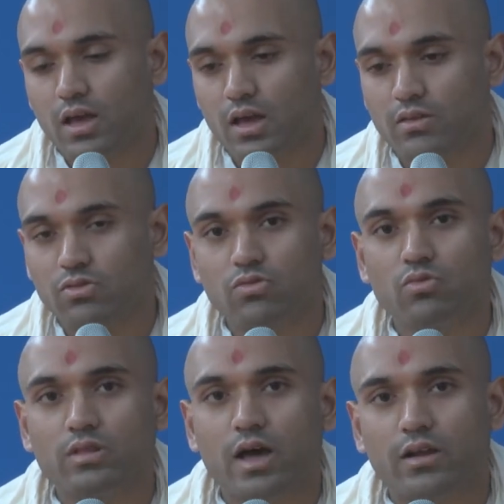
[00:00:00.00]
And
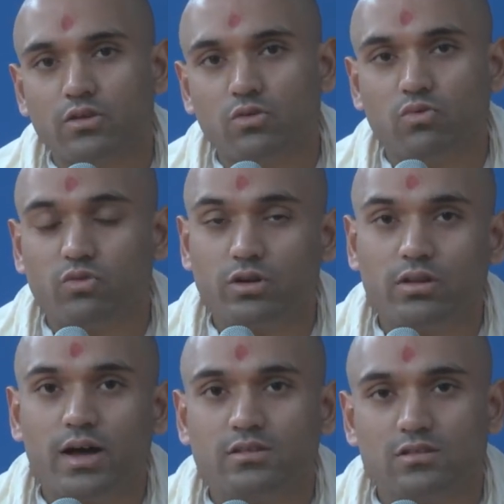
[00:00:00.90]
through that, you'll
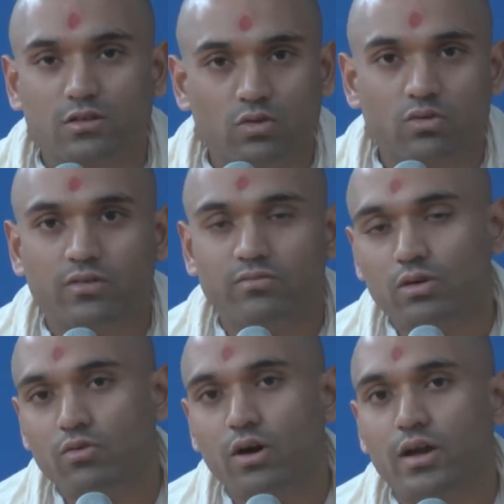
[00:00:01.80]
realize the glory of
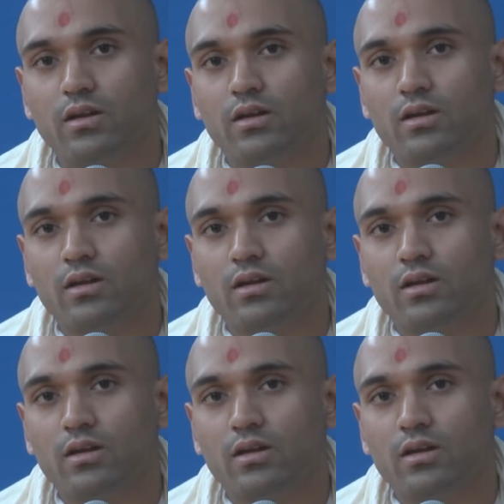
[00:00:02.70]
Bhagwan.